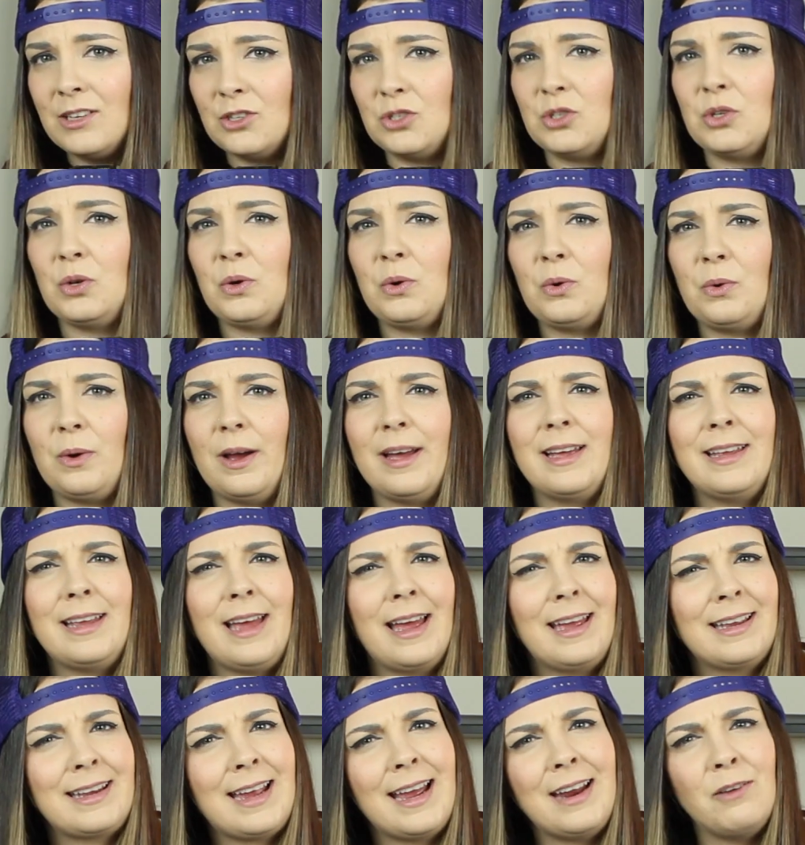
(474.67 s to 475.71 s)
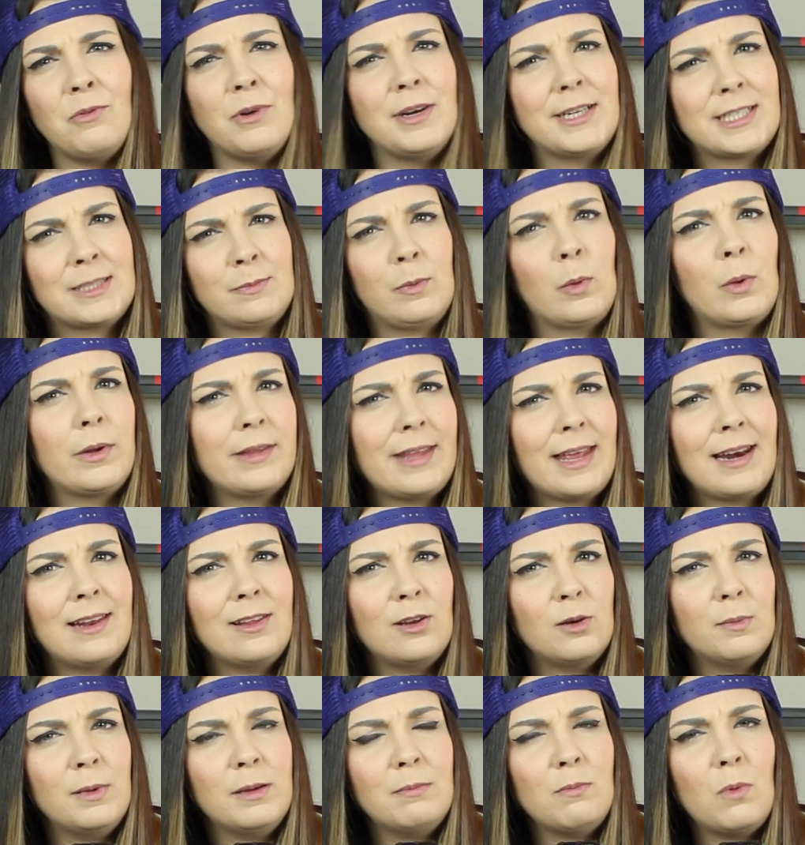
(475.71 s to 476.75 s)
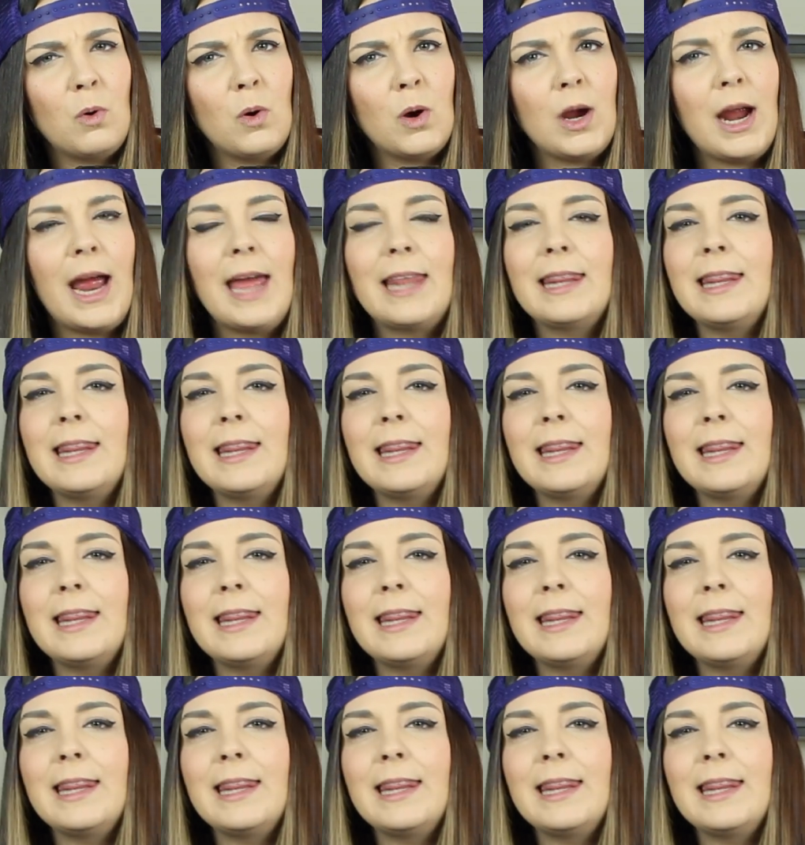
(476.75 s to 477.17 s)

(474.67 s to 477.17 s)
So I kind of want to explore that a little bit more.